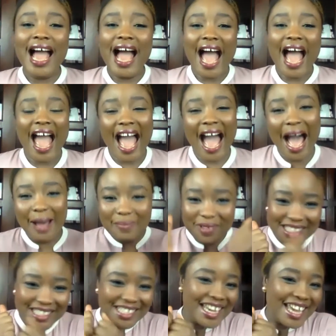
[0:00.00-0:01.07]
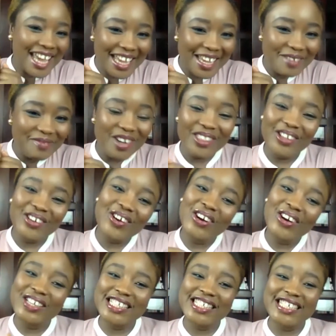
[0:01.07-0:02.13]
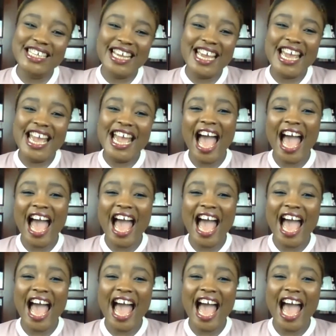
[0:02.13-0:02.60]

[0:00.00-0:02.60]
I happened to get him on the call today,